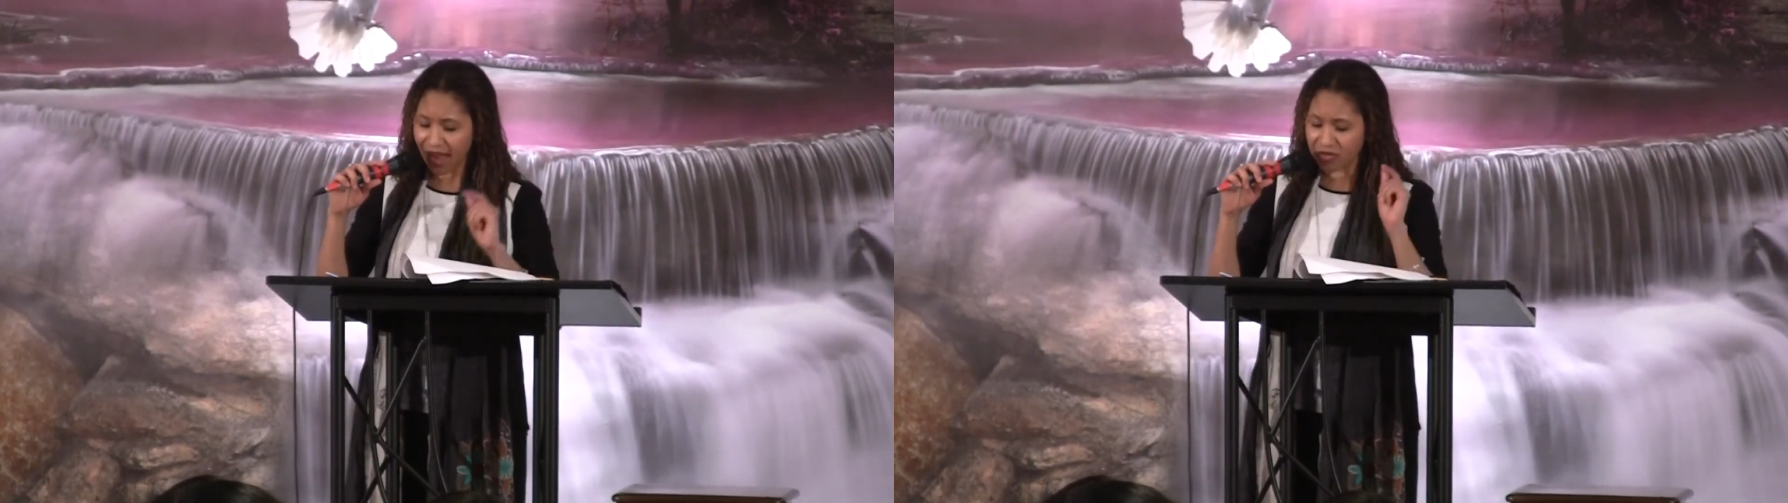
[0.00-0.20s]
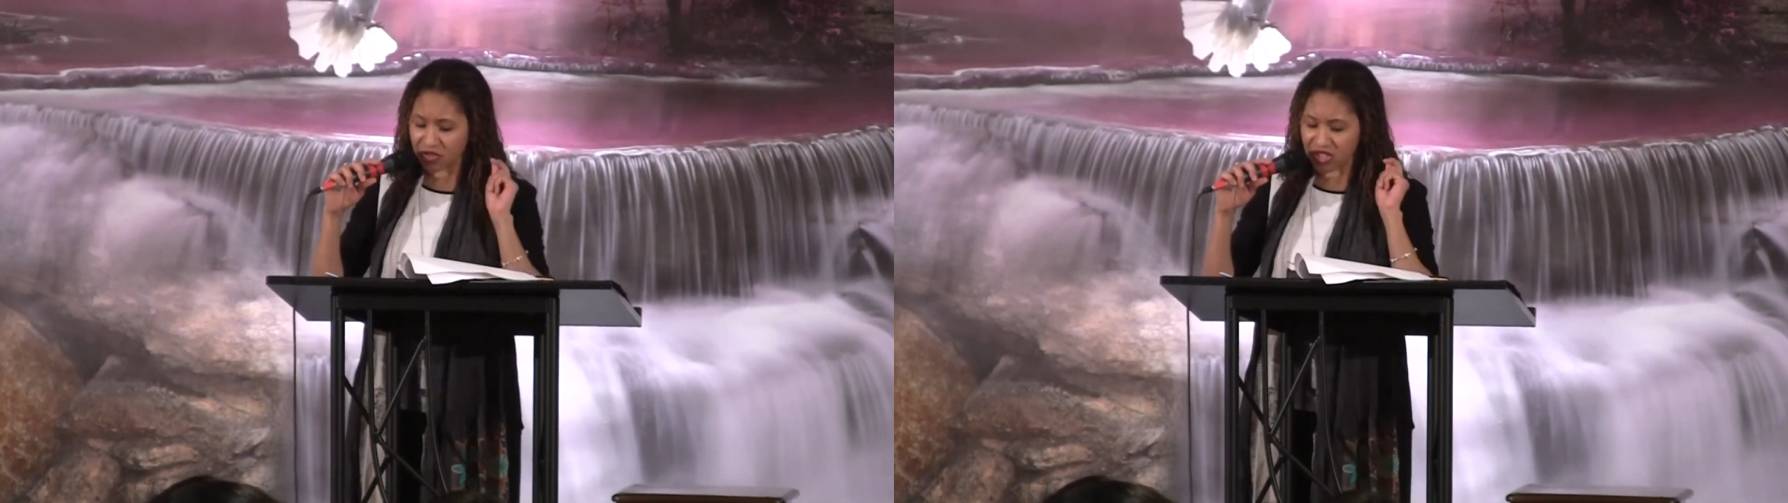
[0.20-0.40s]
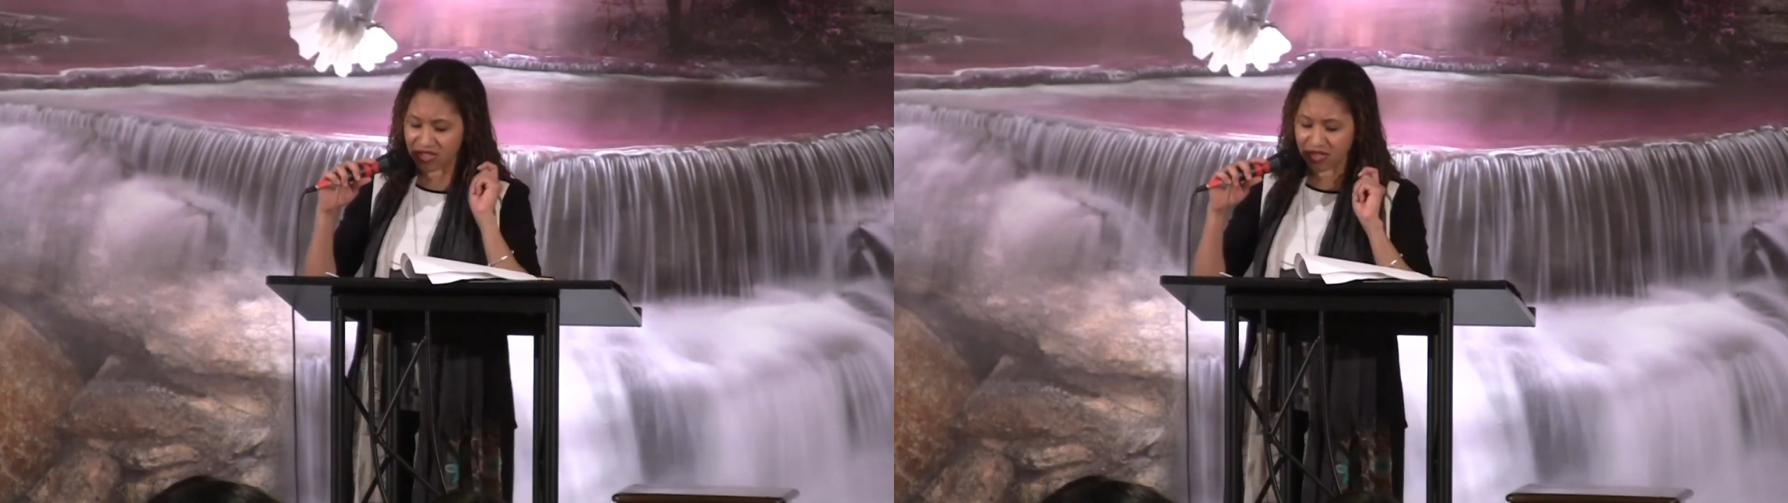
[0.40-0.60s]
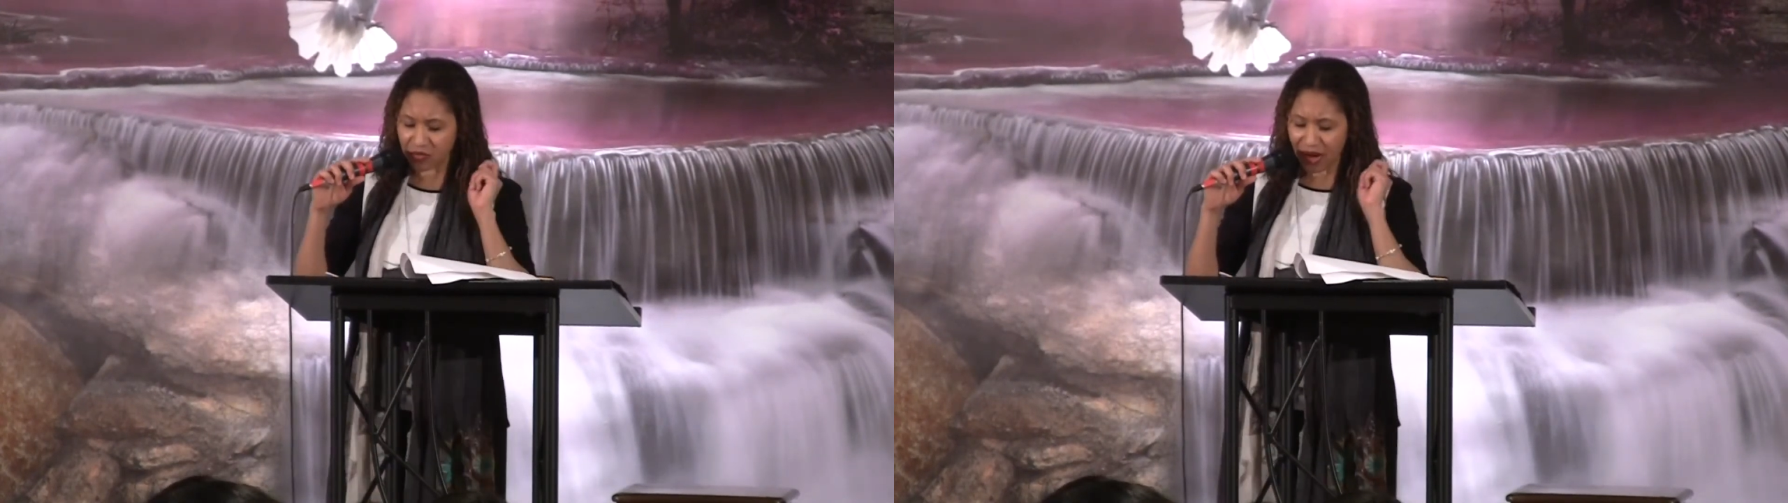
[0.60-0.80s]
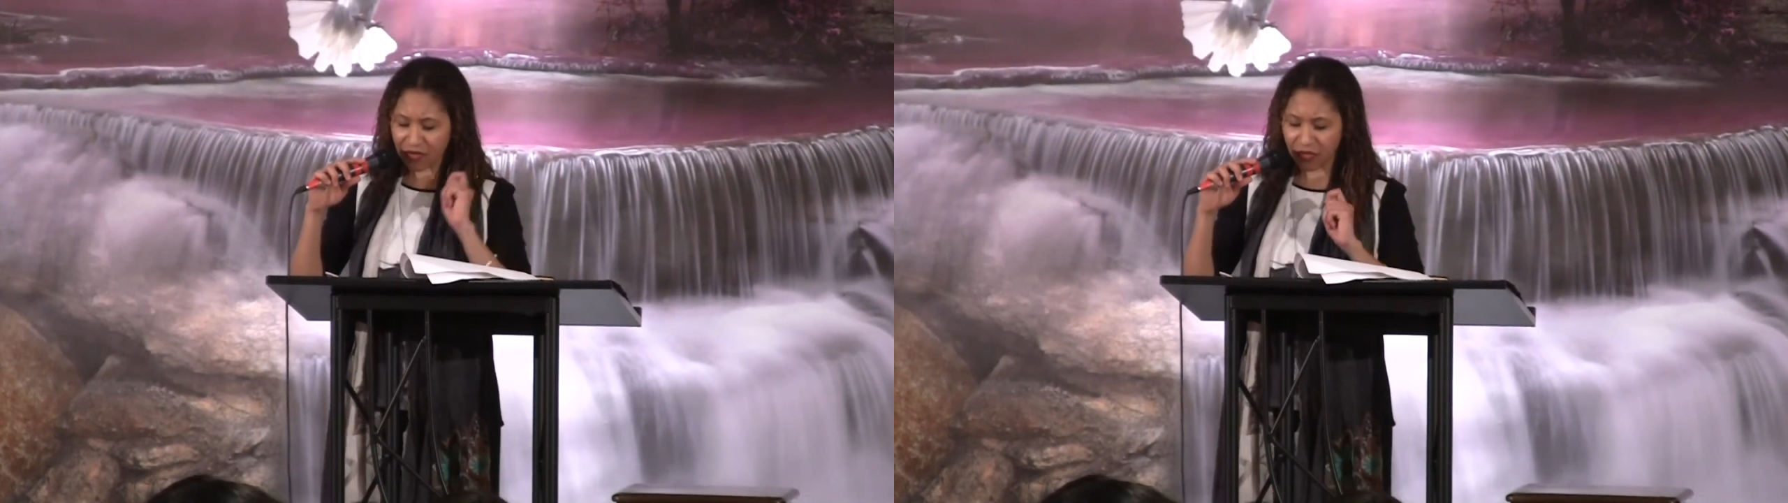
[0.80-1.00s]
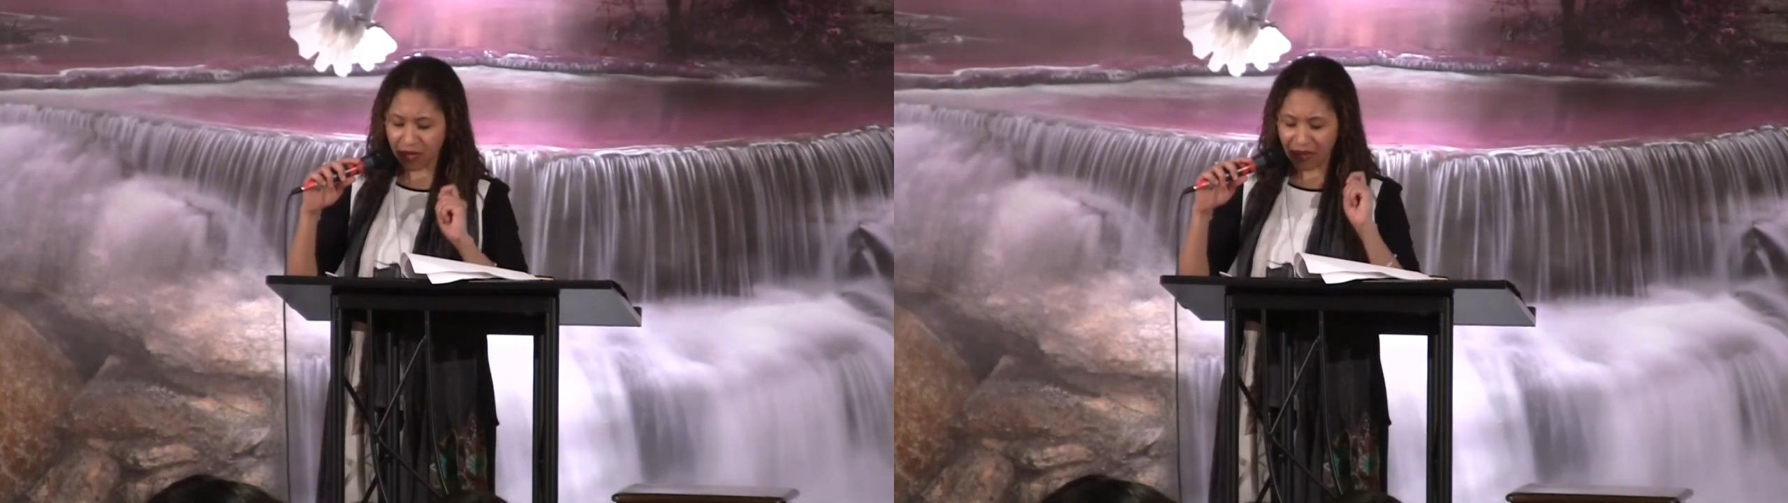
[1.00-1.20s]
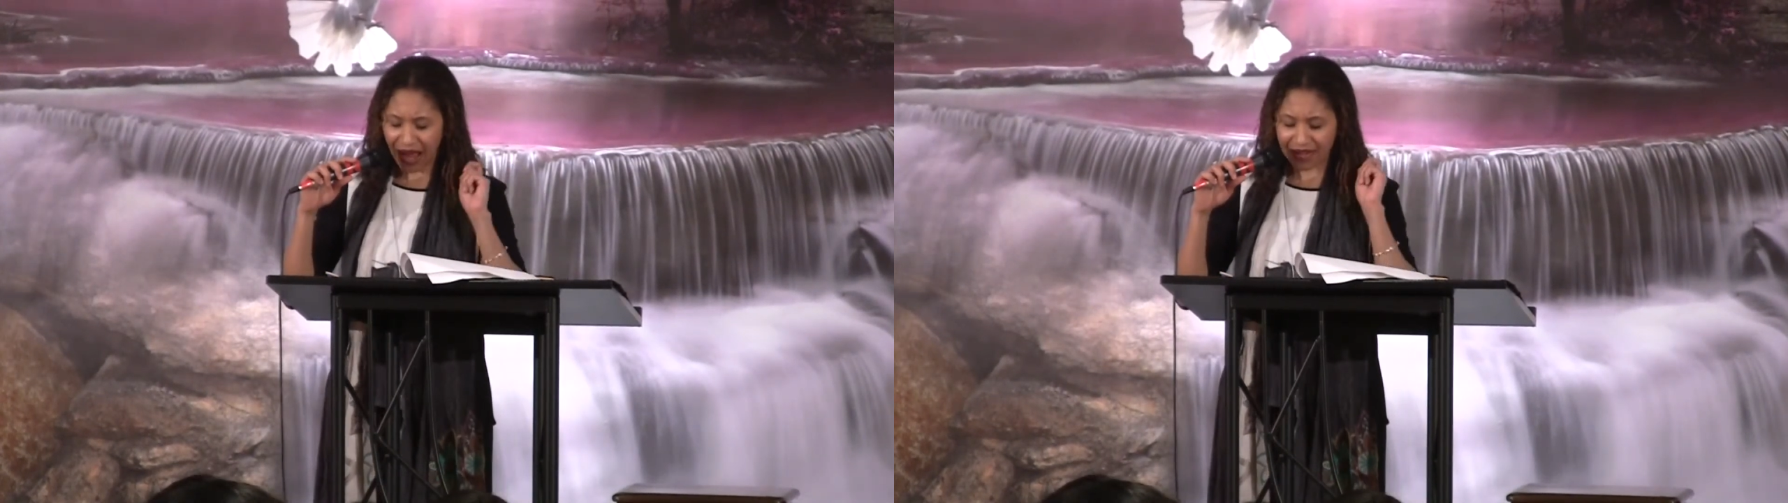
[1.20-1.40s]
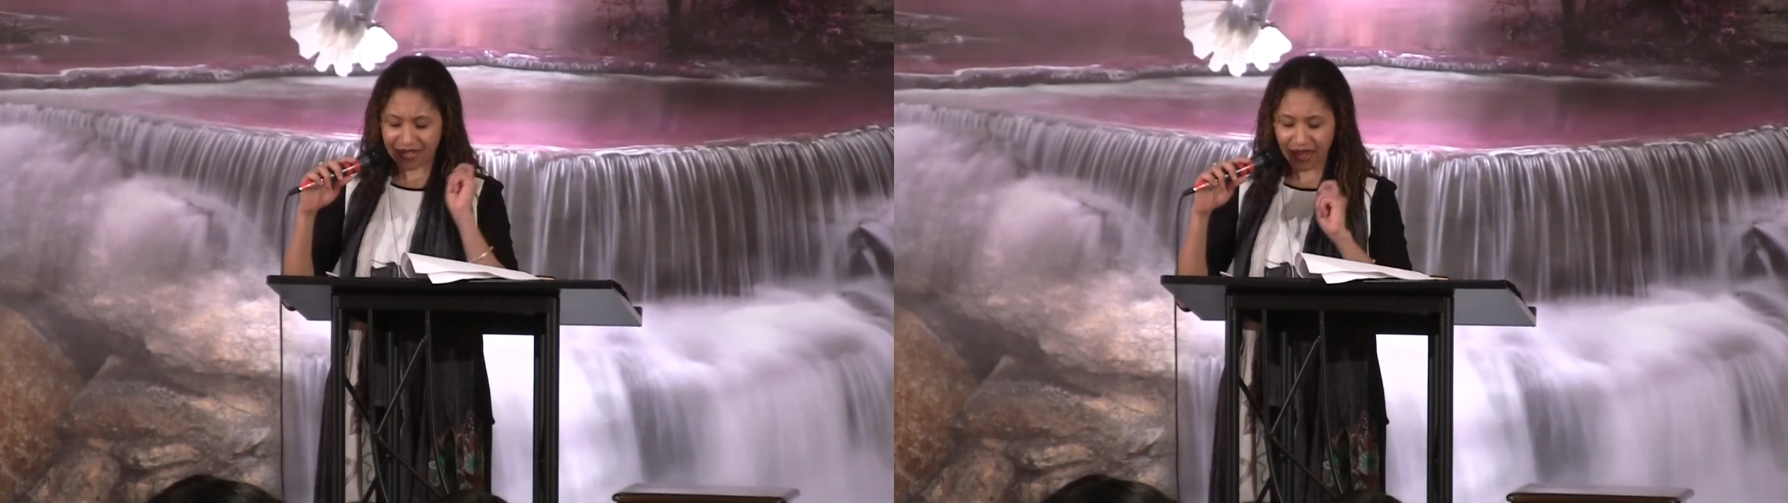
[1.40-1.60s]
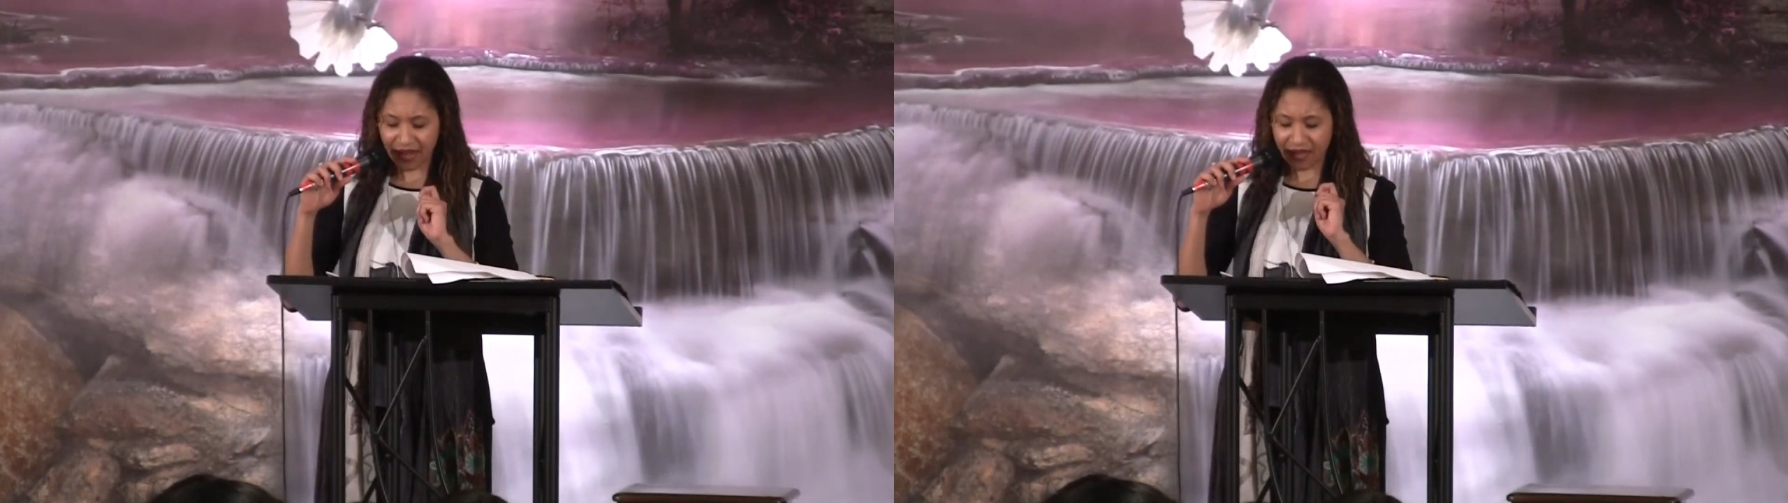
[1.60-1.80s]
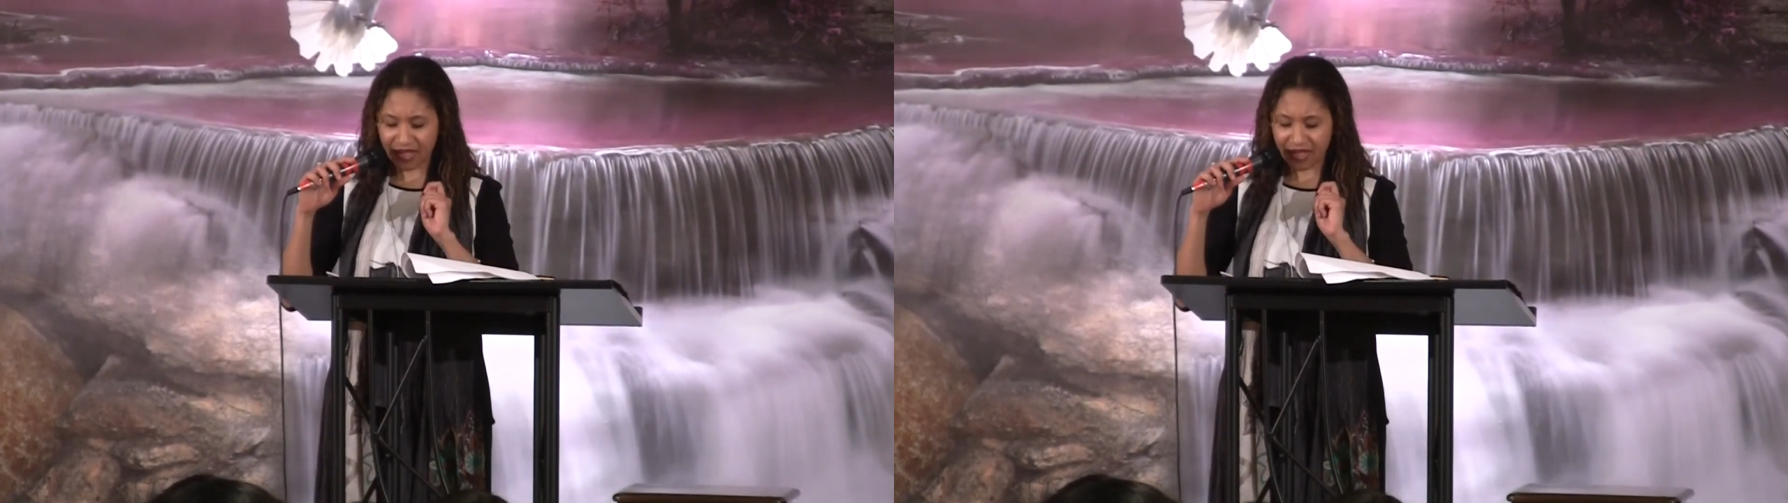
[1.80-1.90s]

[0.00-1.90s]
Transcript: After Jesus read from Isaiah,